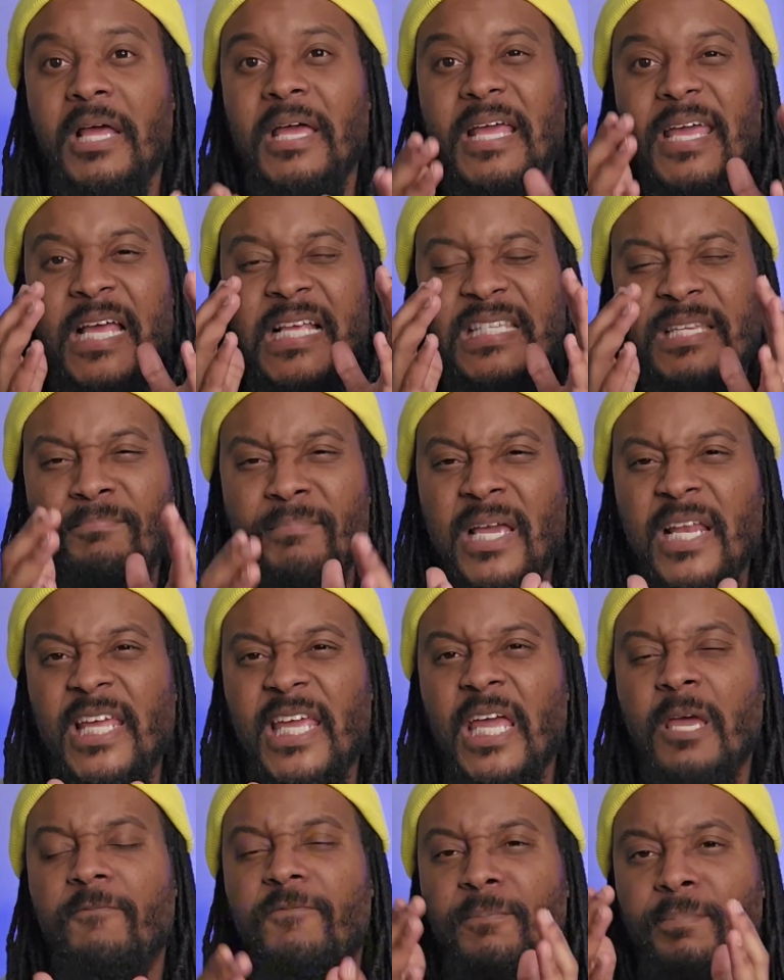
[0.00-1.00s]
It's mainly
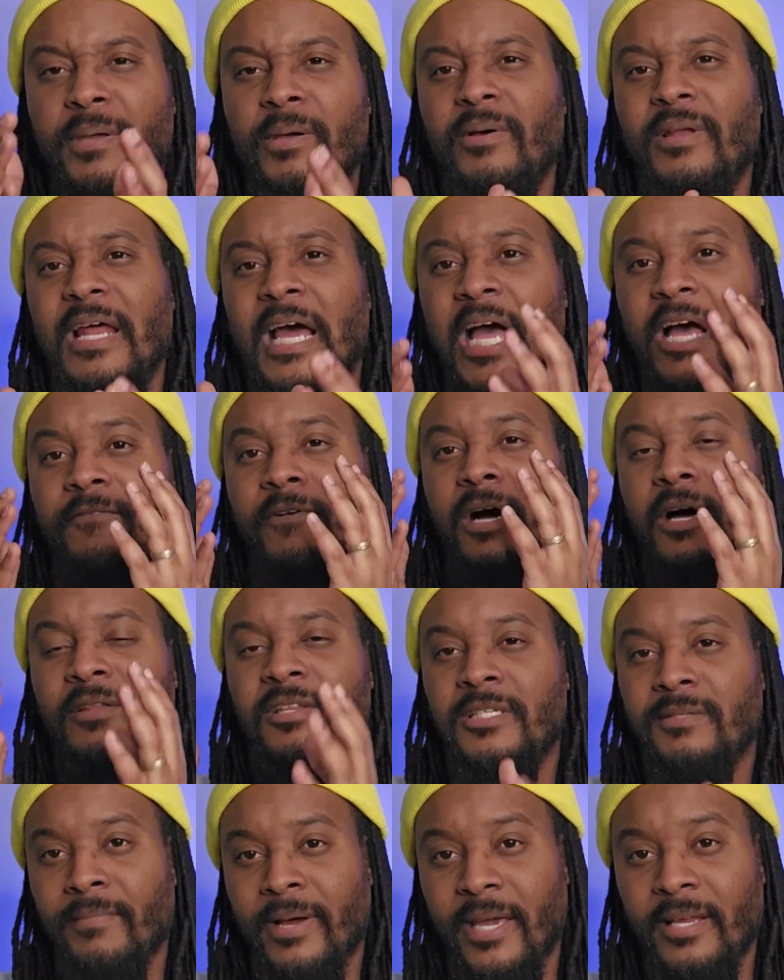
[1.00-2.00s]
in for people that have all
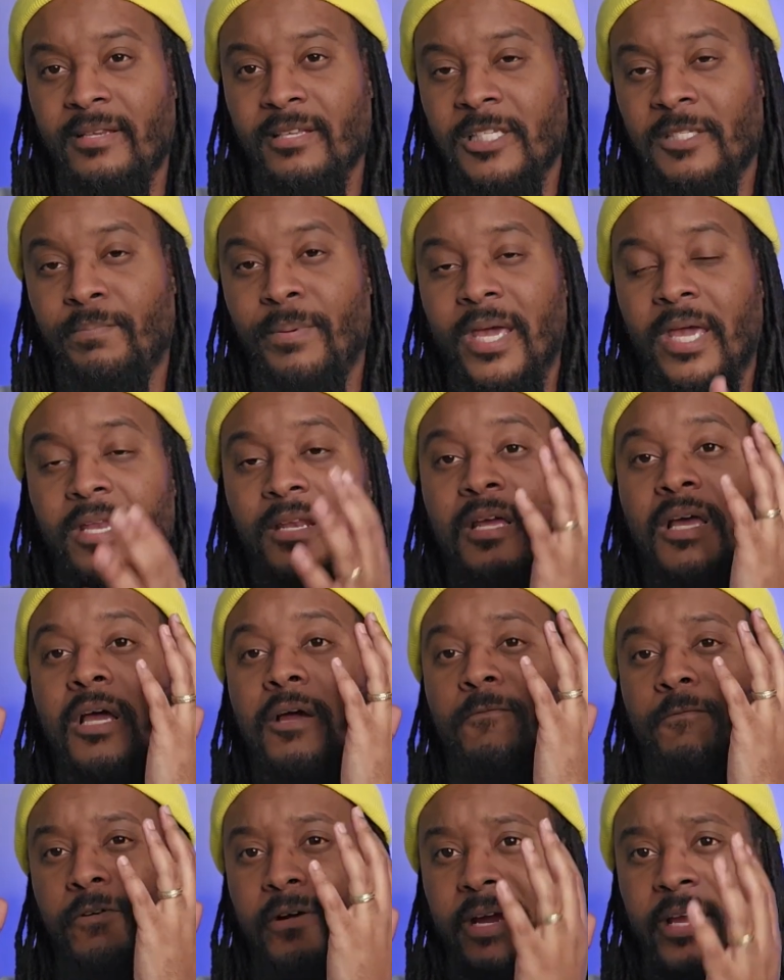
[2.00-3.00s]
this money to spend
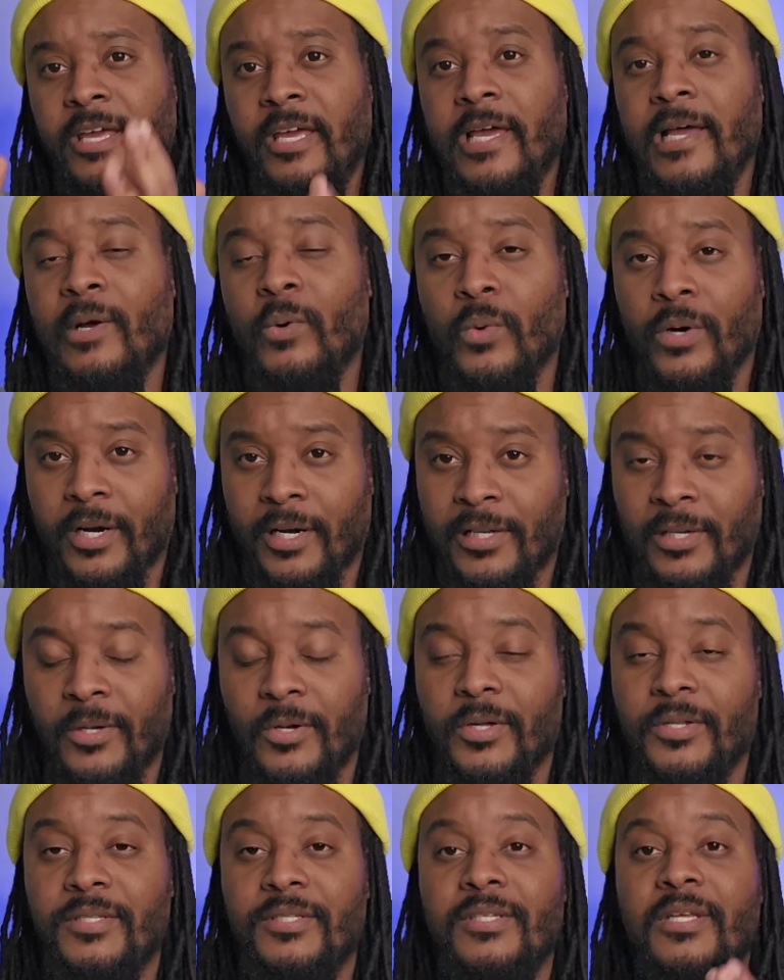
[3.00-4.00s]
for AI
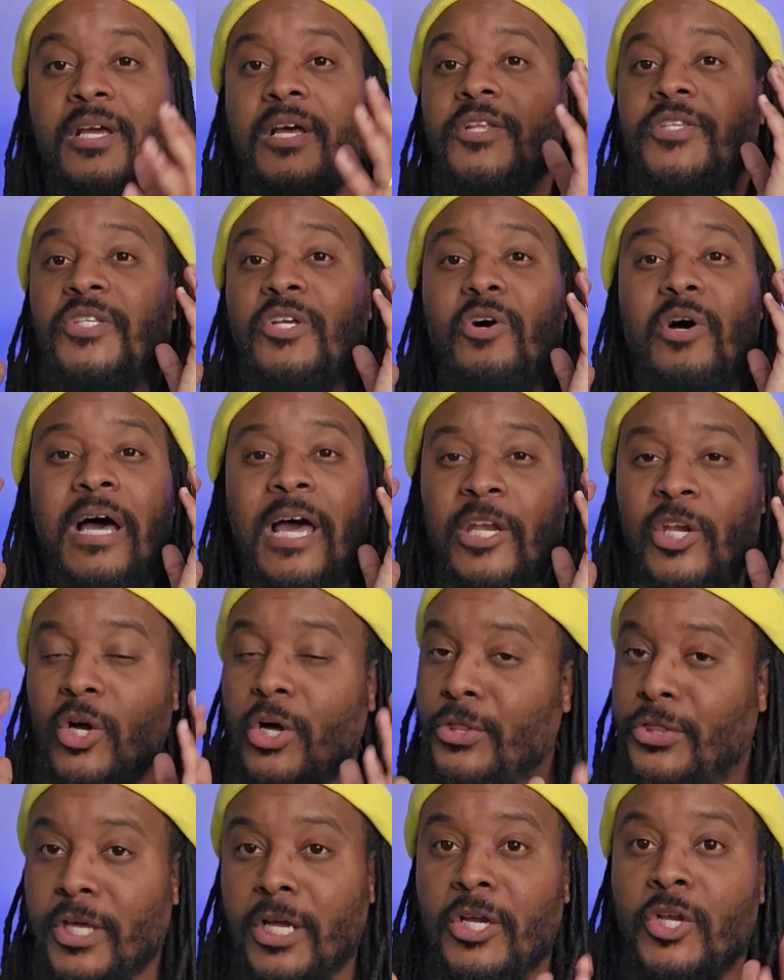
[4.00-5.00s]
workloads. So I
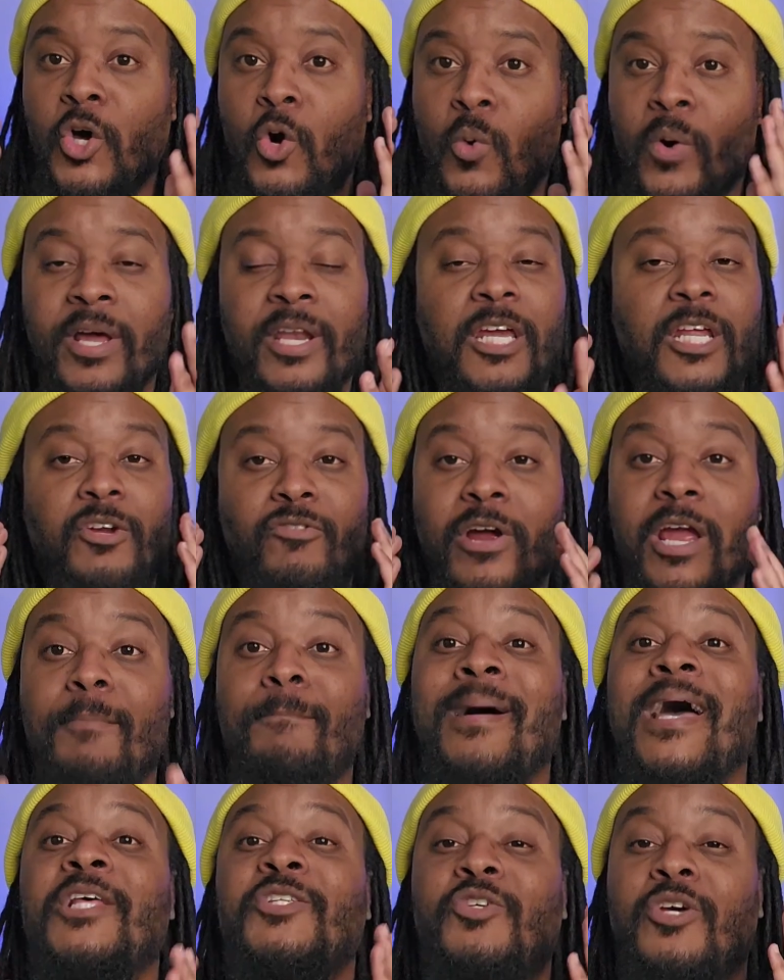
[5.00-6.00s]
don't think no one in the right
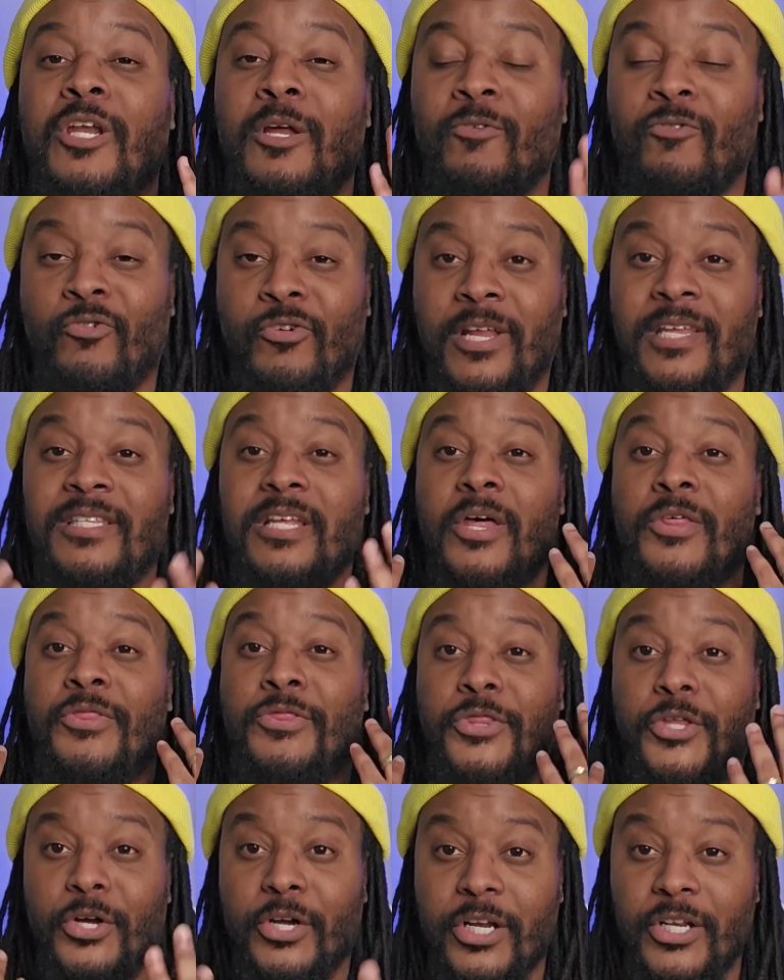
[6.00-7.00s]
mind is going to release a
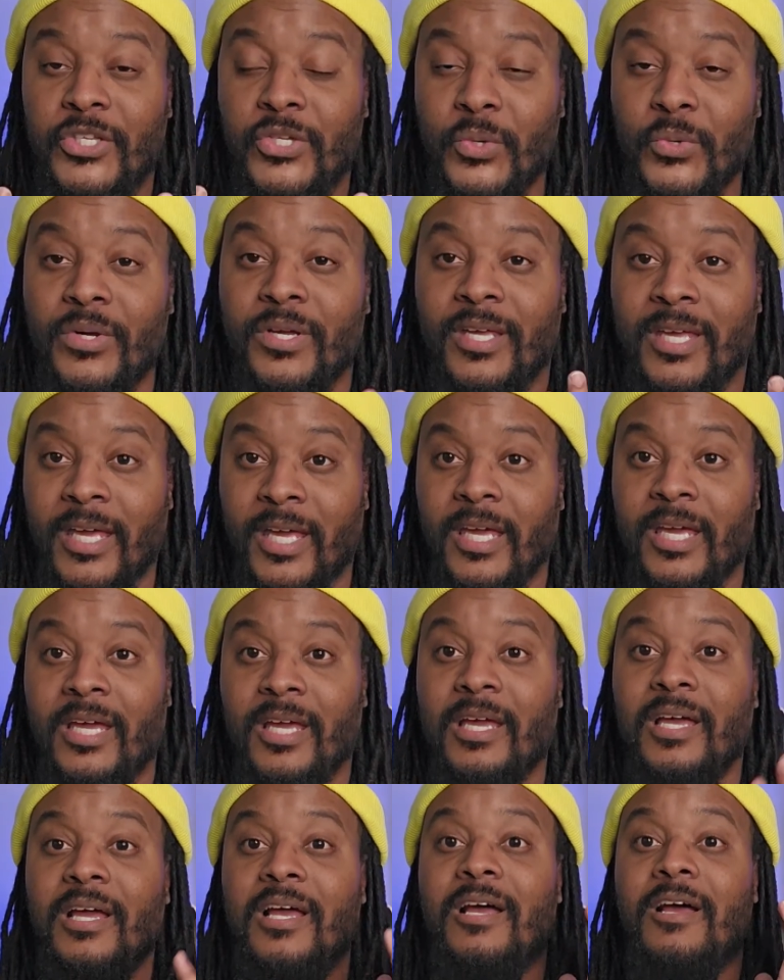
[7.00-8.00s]
32
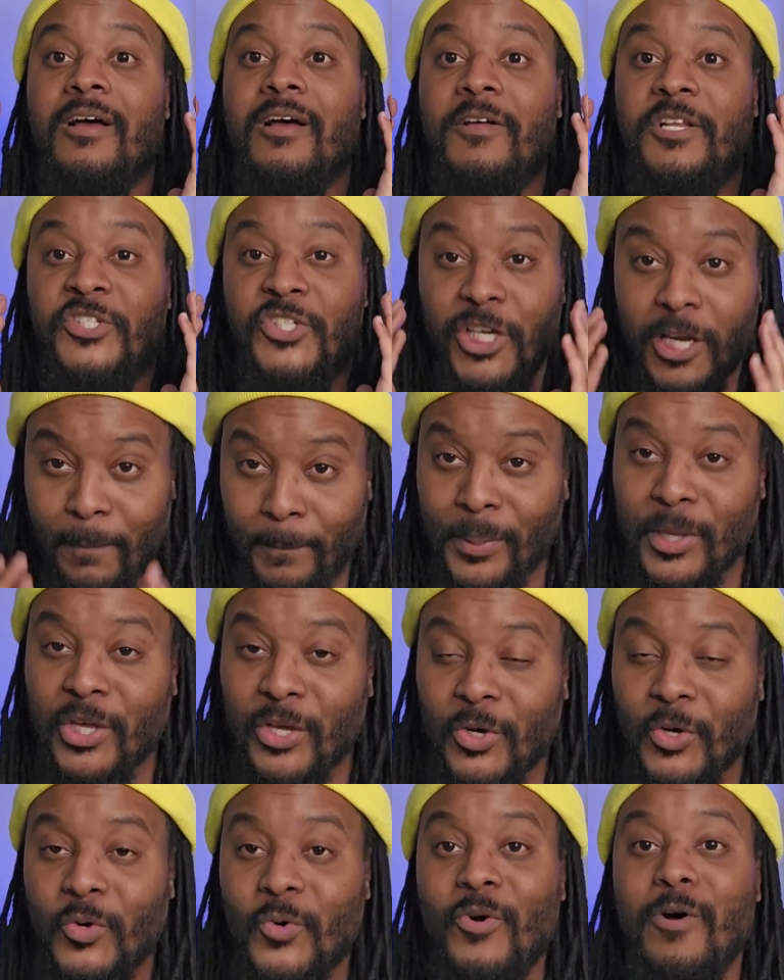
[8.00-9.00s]
gig
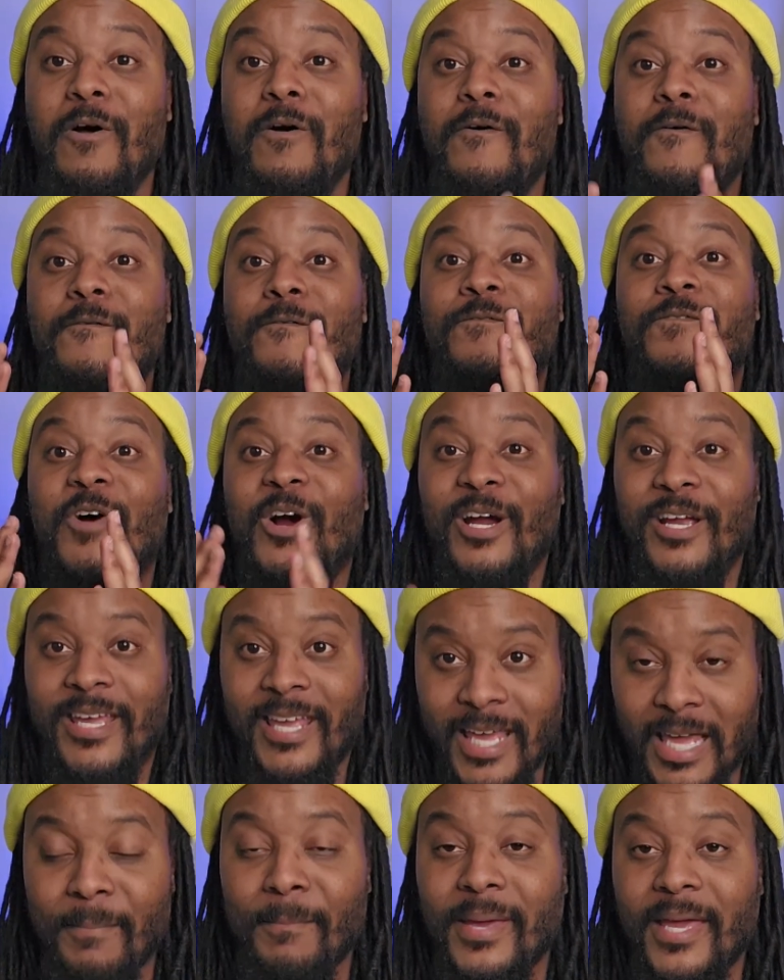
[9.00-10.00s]
GPU for
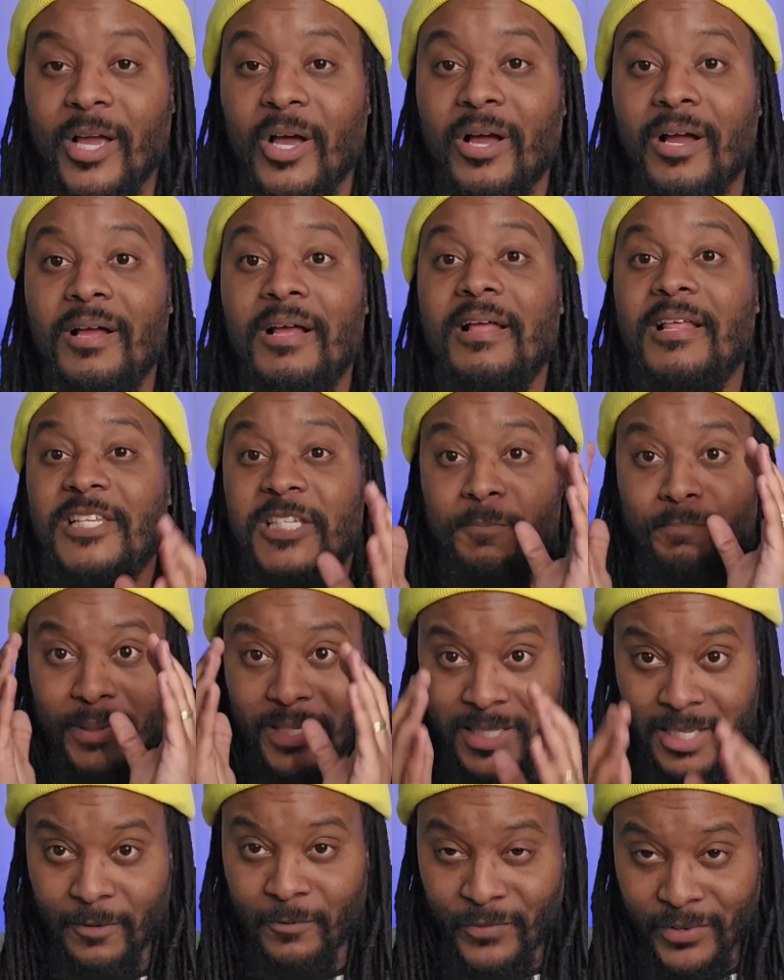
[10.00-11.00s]
gaming
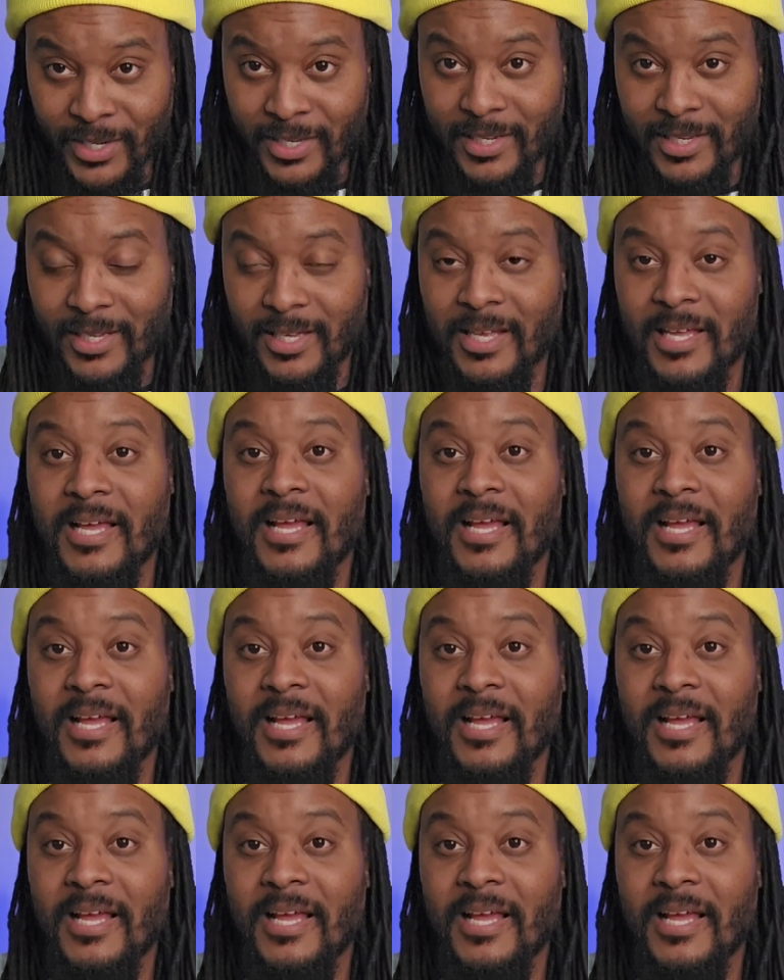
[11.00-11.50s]
specifically.